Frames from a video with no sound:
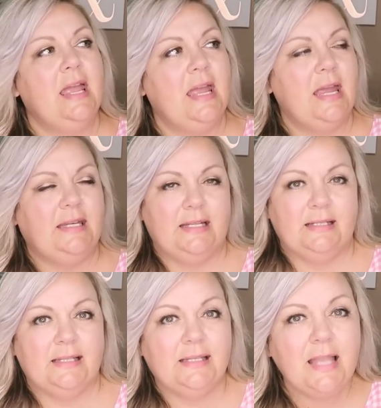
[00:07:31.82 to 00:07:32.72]
It
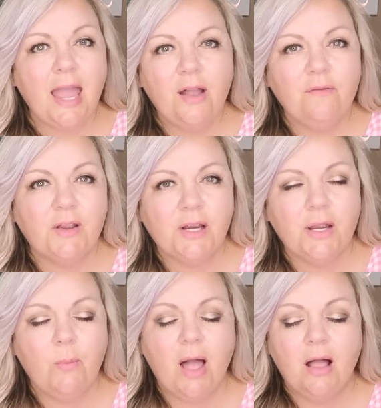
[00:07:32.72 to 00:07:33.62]
didn't style
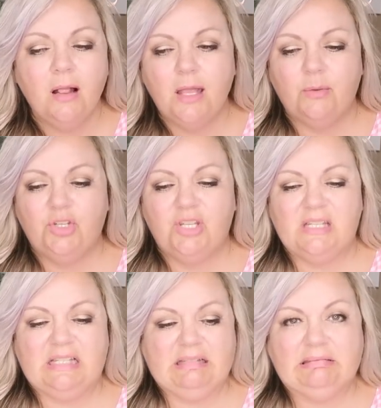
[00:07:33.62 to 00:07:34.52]
very well. It was
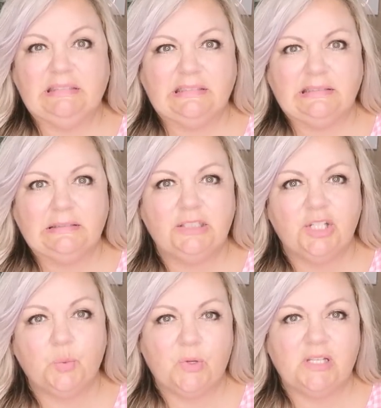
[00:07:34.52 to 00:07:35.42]
just, no, it
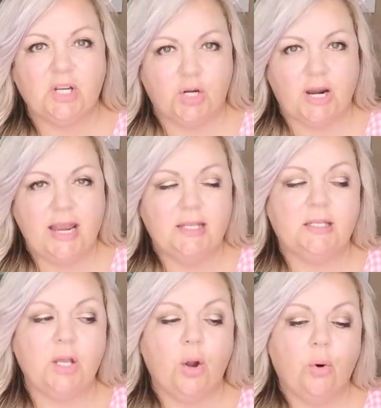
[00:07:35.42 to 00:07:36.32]
just wasn't great.
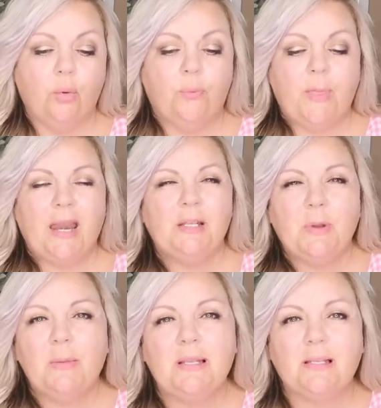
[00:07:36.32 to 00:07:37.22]
So that is
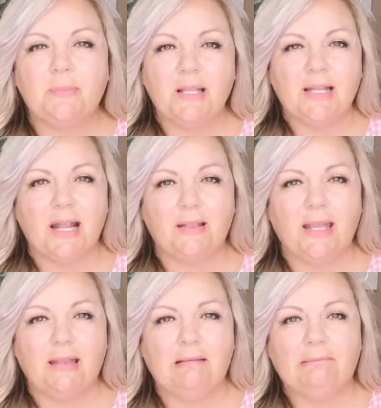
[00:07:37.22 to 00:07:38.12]
probably something that I'd
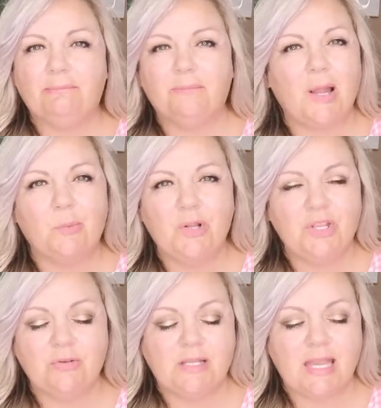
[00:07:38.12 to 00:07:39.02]
like, I
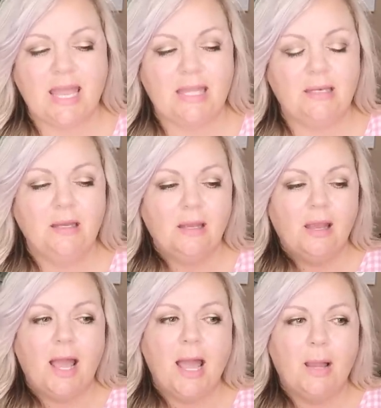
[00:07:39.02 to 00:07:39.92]
wouldn't use again.
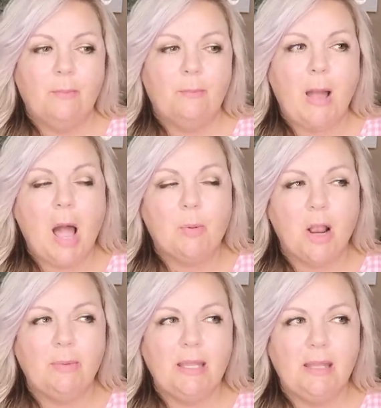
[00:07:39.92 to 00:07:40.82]
I'll
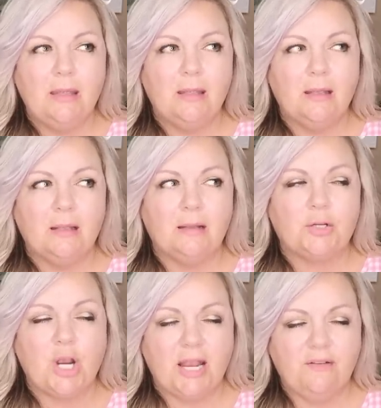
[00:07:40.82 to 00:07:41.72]
probably
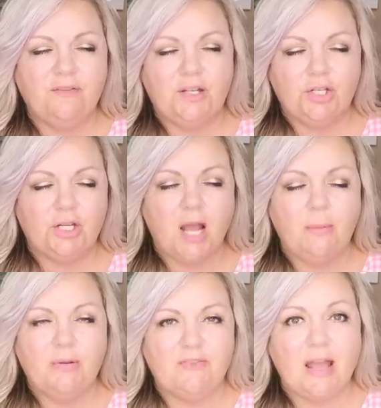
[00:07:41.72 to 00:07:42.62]
try to finish it
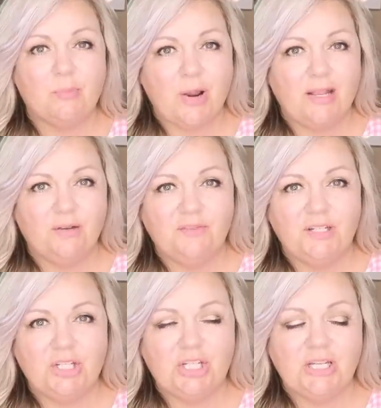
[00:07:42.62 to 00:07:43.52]
up. If not, Brian will
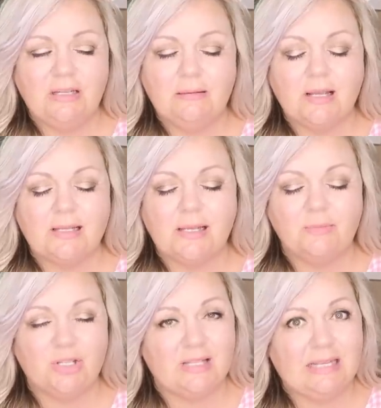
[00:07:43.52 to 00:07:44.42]
finish it because
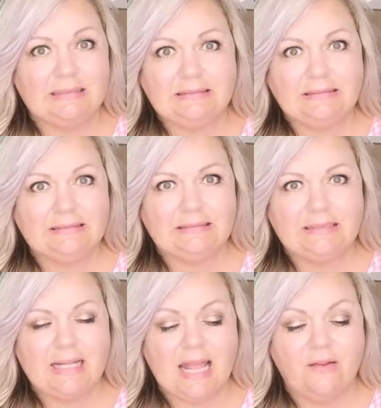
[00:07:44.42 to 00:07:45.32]
I'm just like, ugh,
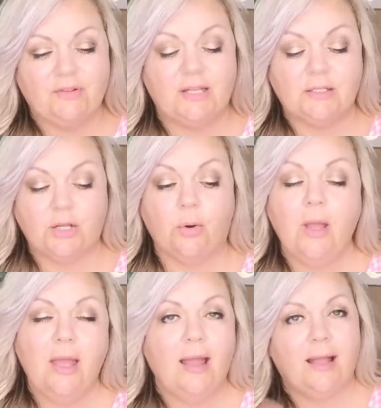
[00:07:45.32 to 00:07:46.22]
not having it. So
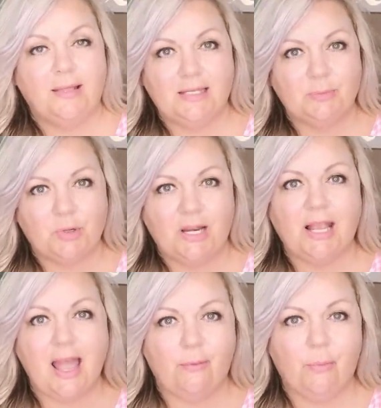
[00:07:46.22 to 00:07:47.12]
this
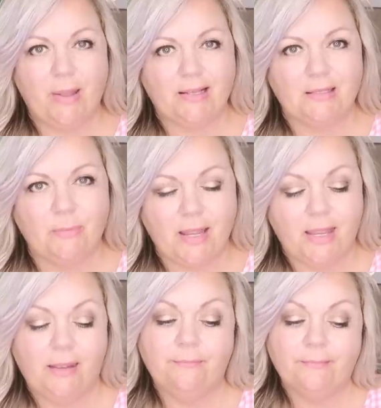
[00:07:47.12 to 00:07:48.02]
morning I went back to
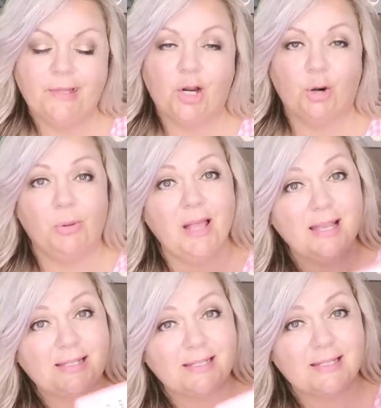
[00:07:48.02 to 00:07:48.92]
my Herbal
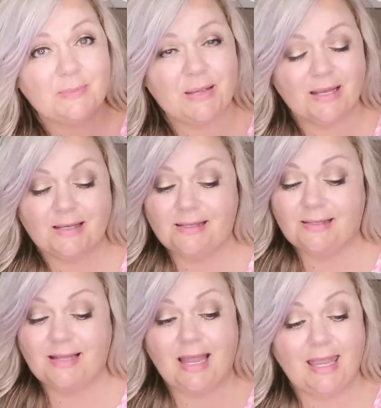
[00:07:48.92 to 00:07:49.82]
Essence
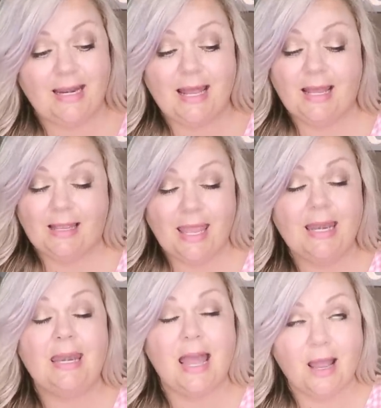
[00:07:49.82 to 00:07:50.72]
because I
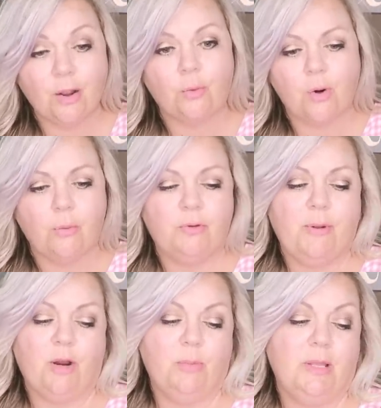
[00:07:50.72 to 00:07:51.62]
cannot go wrong with
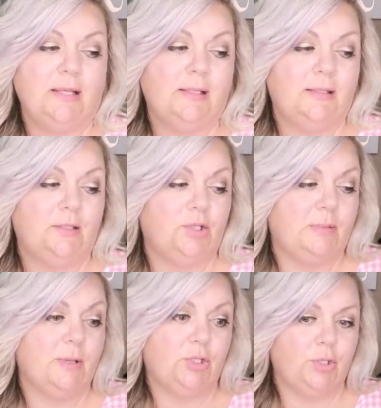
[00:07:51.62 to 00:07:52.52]
my Herbal Essence. It
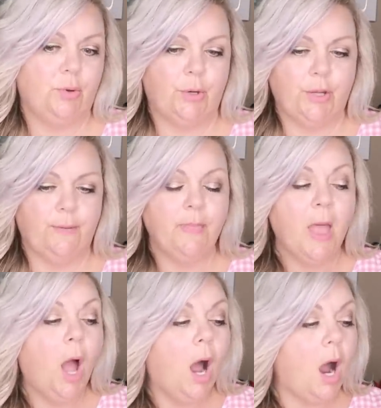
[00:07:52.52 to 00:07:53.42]
just smells so good.
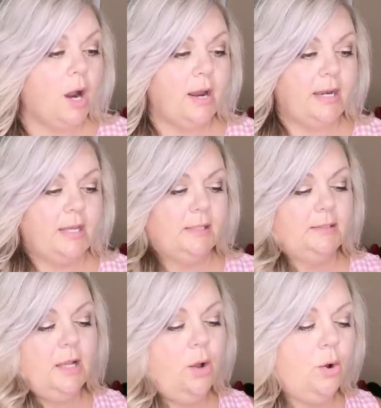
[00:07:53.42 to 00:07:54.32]
Alrighty,
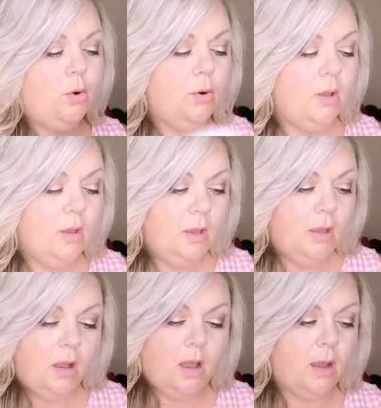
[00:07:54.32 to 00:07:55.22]
so
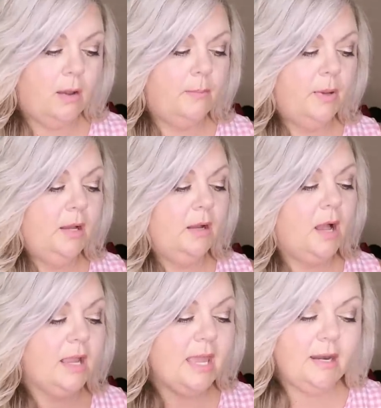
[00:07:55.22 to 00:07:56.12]

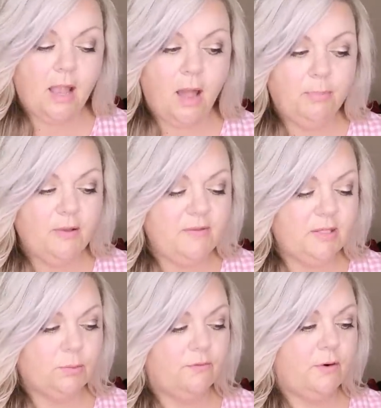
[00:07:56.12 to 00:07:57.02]
again, a couple of
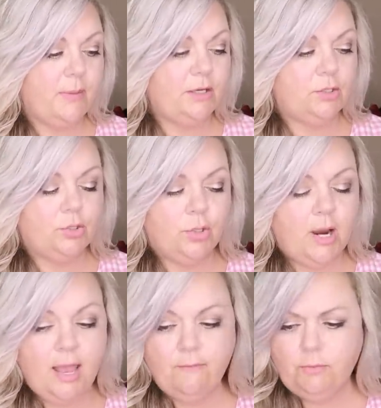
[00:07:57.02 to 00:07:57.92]
these were for my
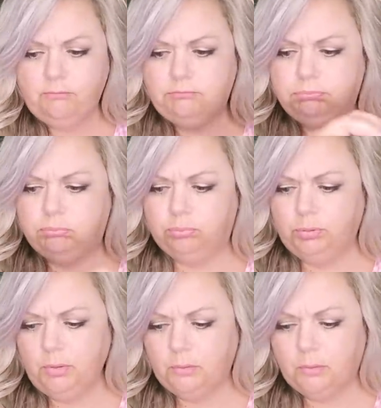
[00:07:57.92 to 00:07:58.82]
travel.
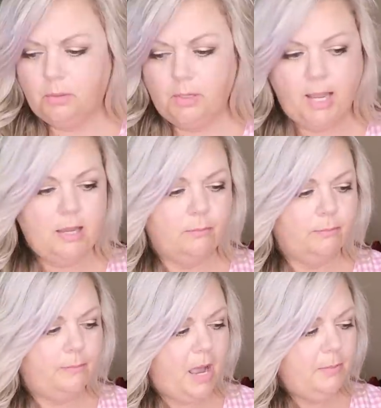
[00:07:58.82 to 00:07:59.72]
Woo, I
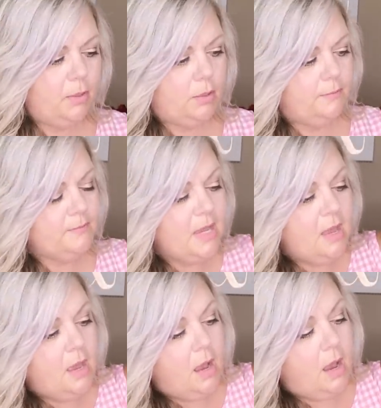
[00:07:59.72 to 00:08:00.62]
am popular.
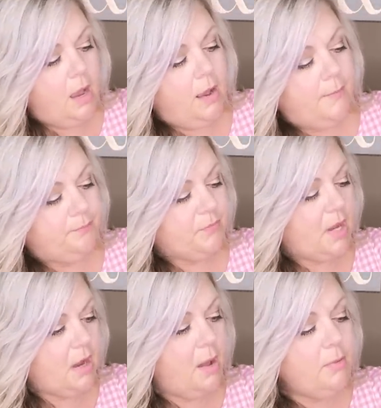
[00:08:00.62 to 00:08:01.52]
A
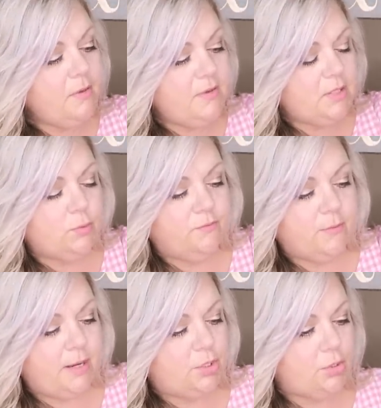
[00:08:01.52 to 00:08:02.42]
couple of these were
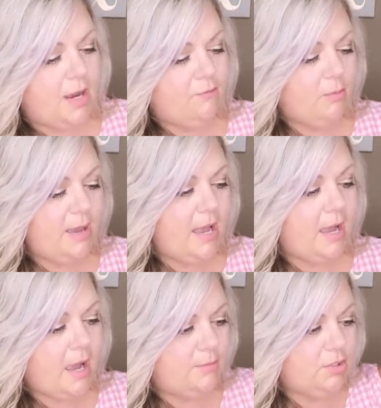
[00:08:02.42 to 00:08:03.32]
for my travel
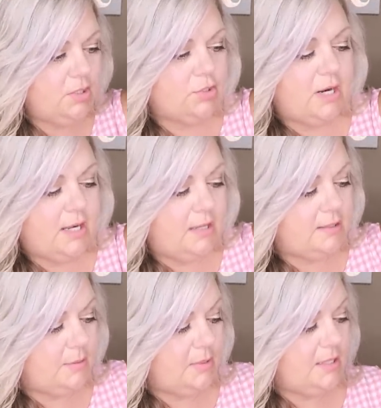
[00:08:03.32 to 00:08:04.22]
bag. I'm just gonna try to get
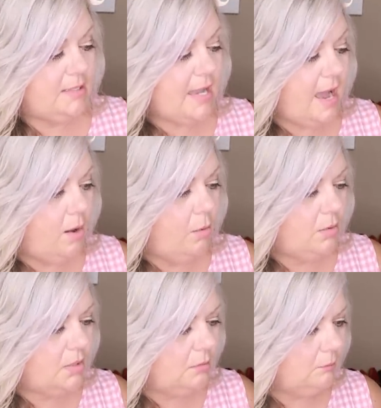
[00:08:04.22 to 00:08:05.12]
some of these
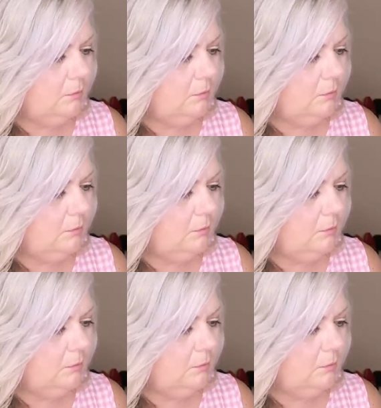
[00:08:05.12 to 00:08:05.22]
out.